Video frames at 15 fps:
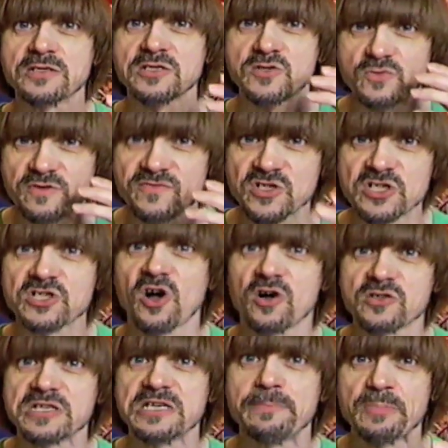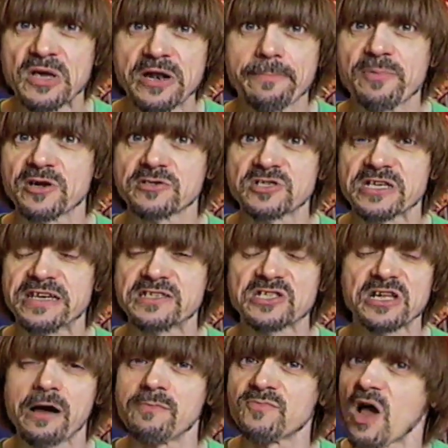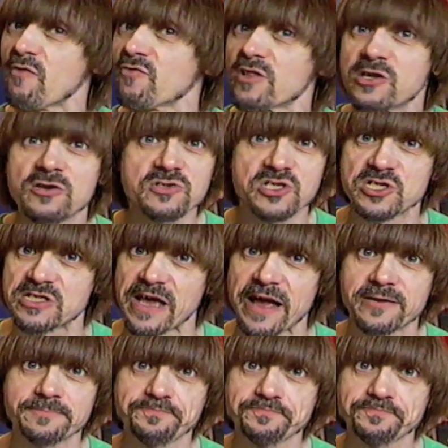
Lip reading: Sort of salty peanut butter taste. I'm not really used to that